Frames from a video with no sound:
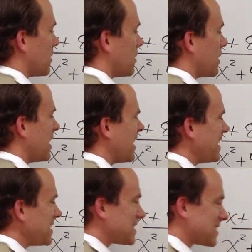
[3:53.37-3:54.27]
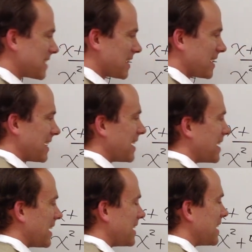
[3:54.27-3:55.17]
are 8
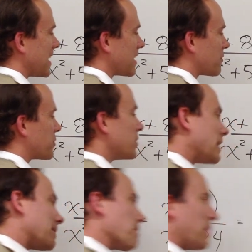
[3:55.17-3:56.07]
and negative 3.